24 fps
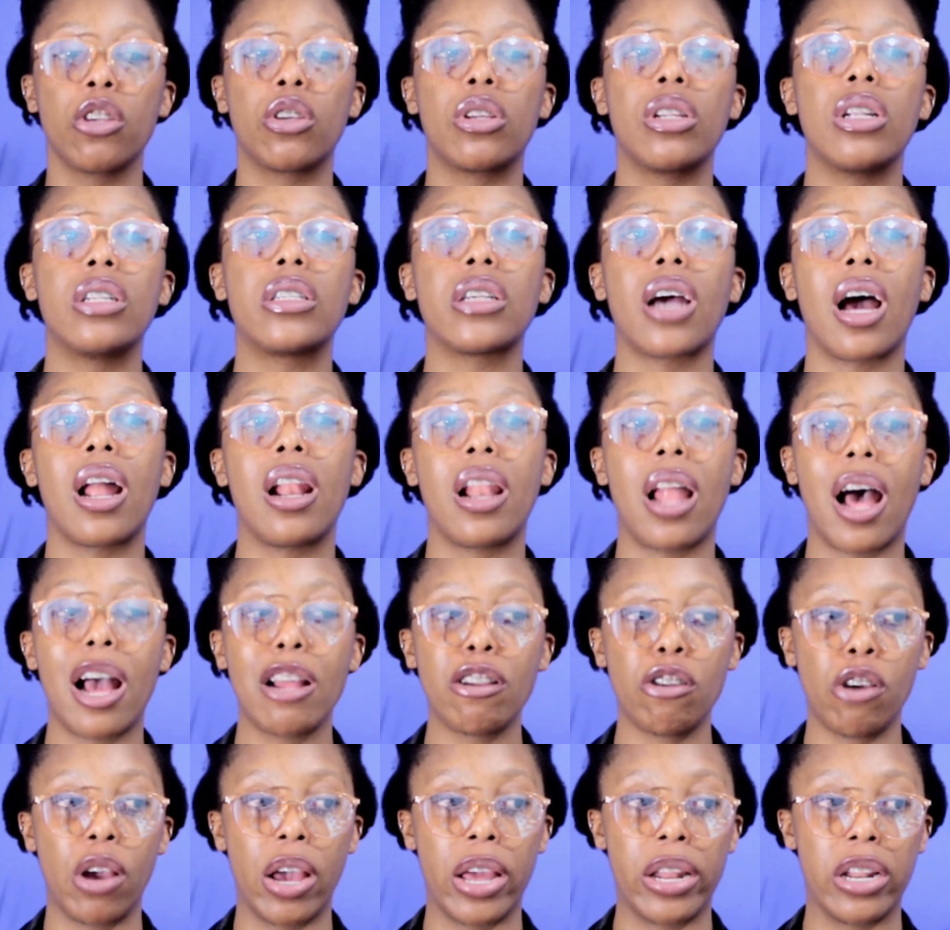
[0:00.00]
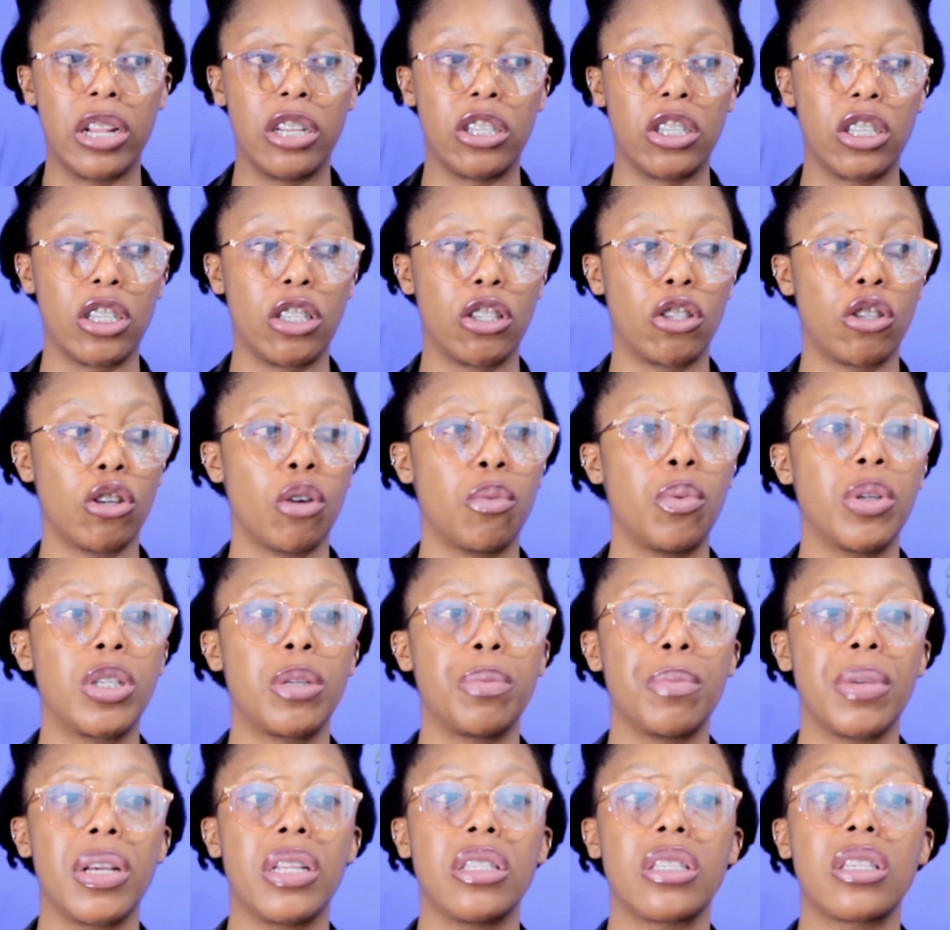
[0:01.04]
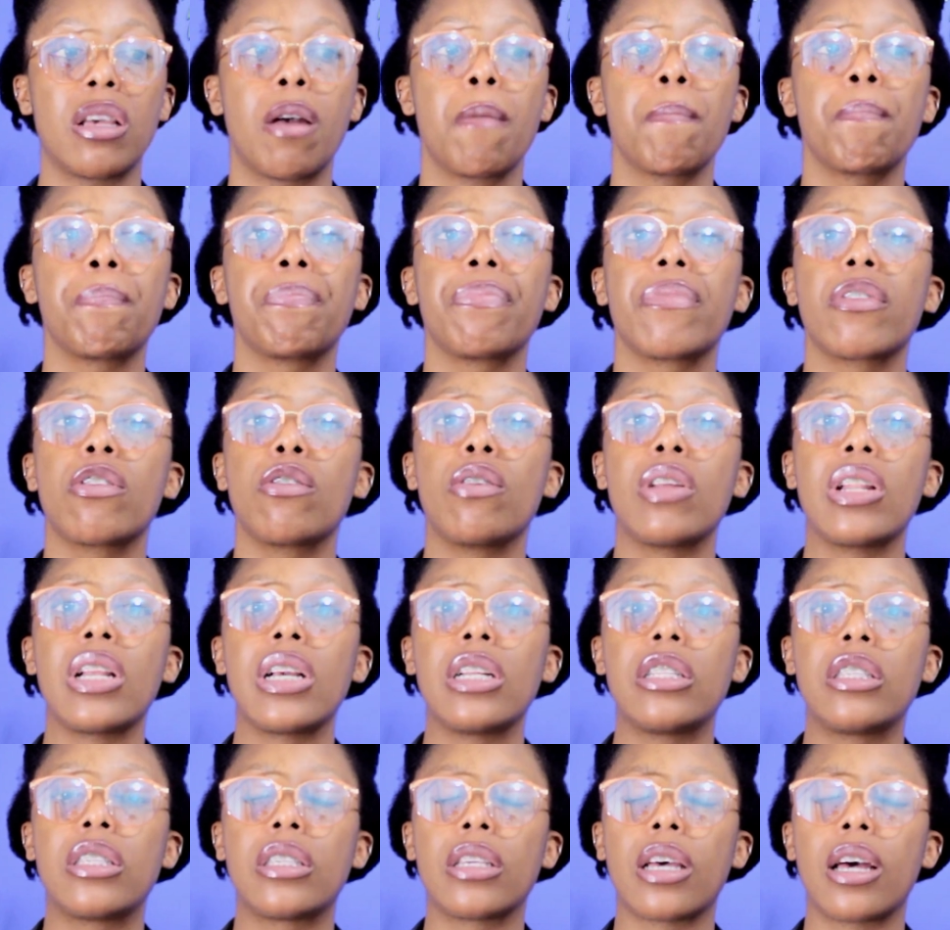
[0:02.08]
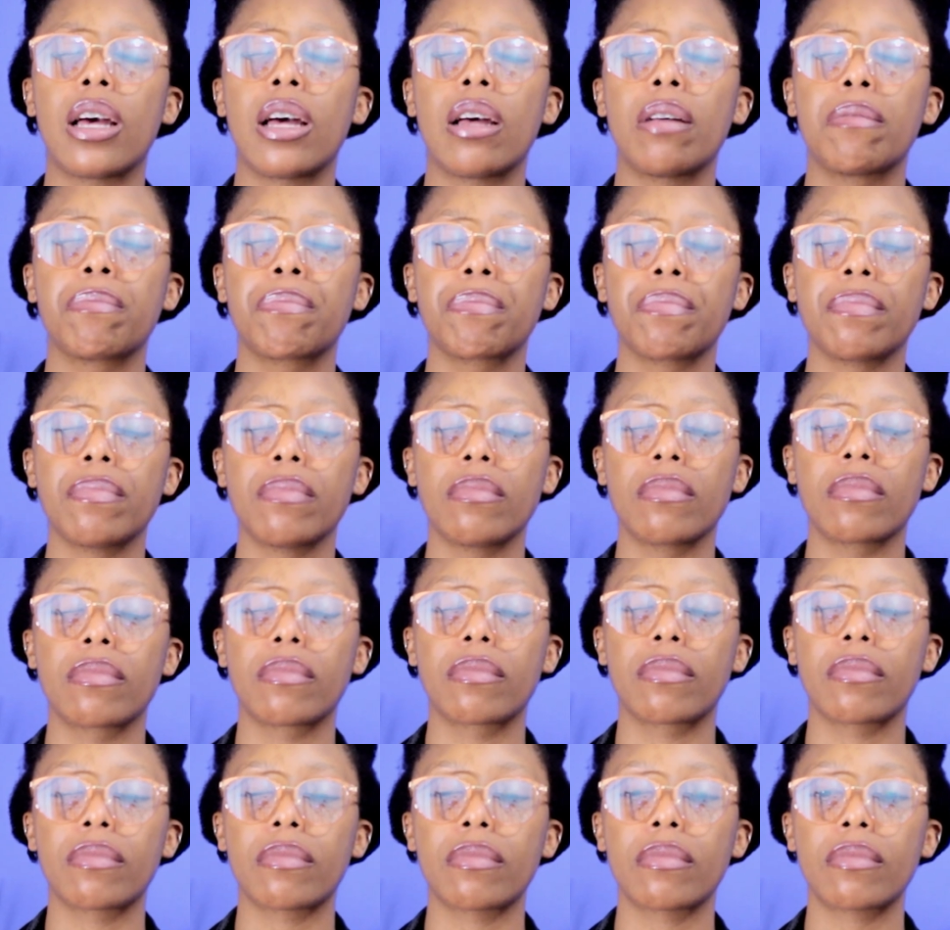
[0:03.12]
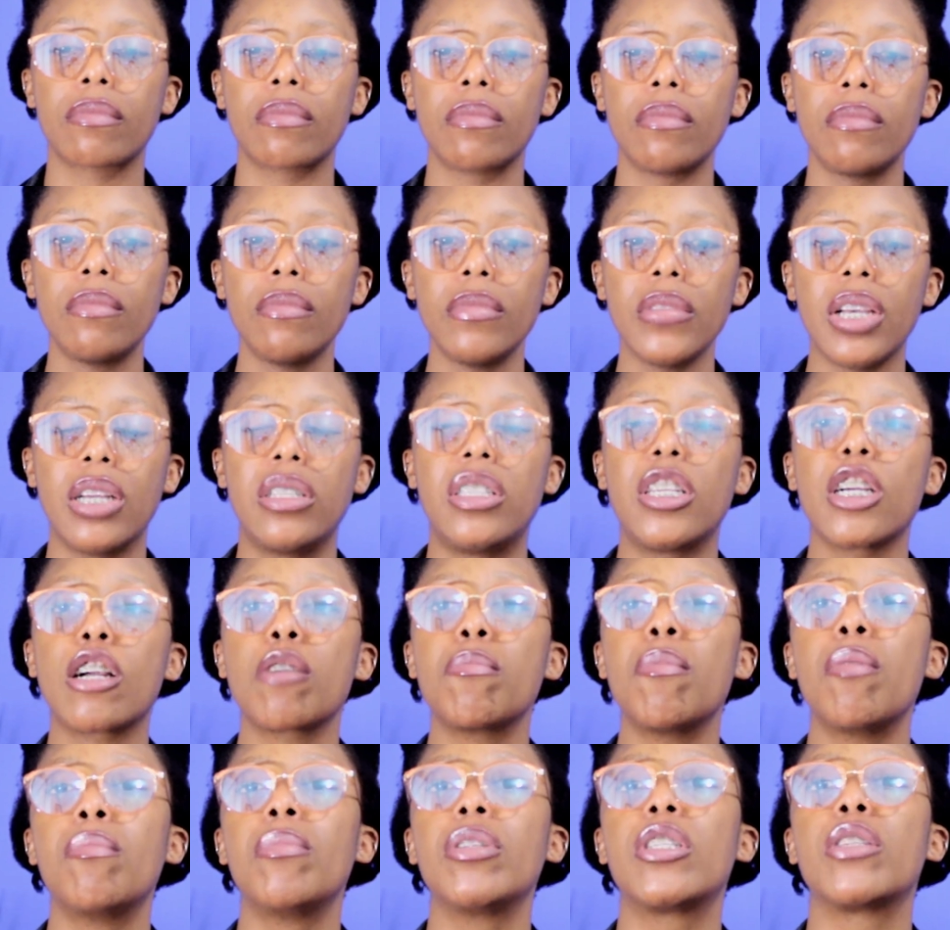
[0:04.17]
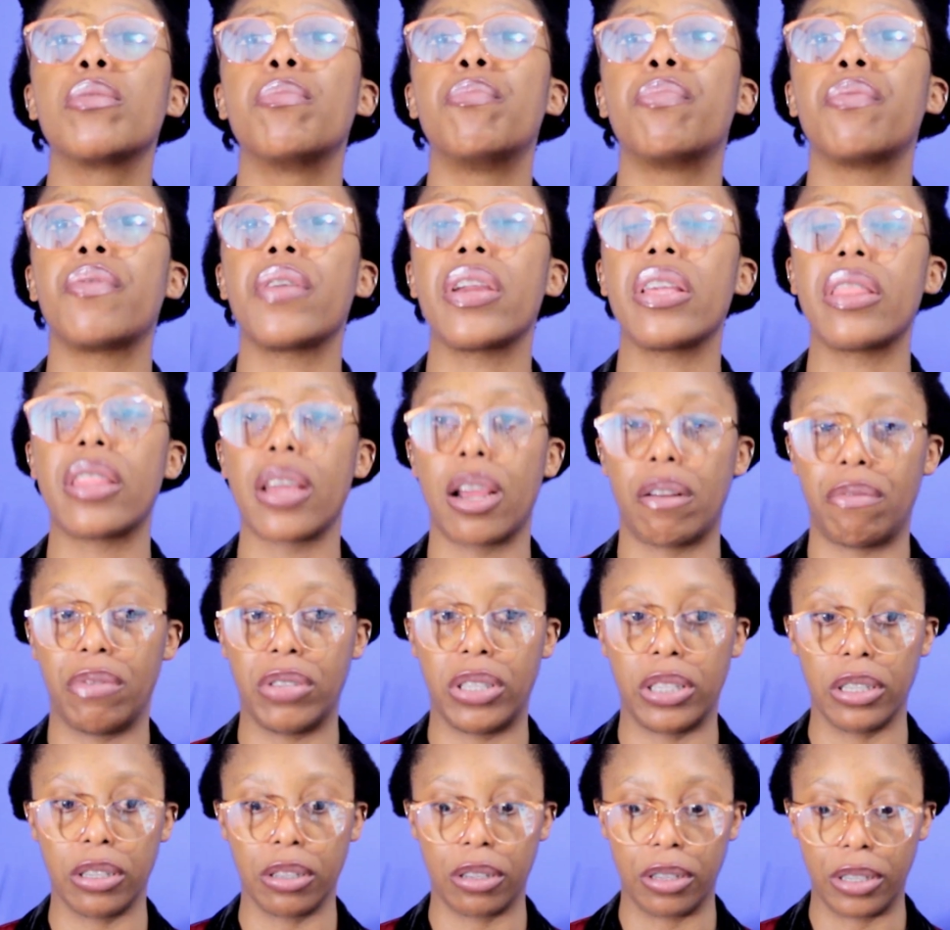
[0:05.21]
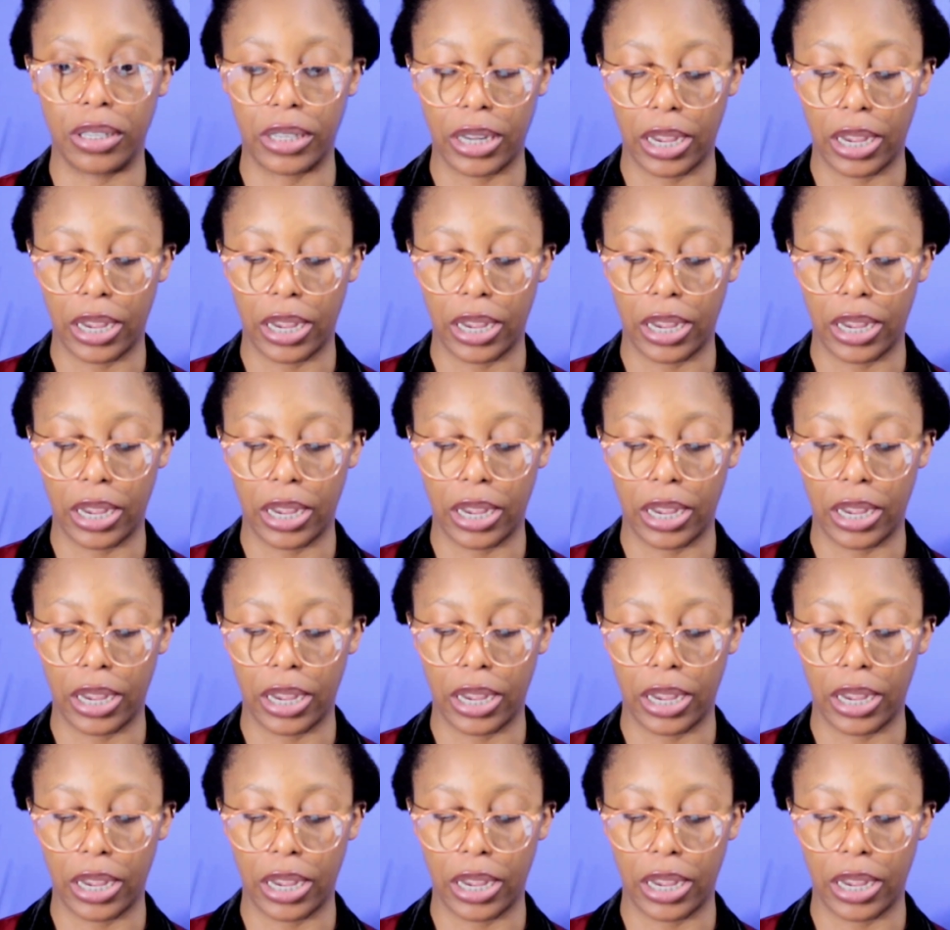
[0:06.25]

You need to align your energy, so which means you need to take a moment to breathe every single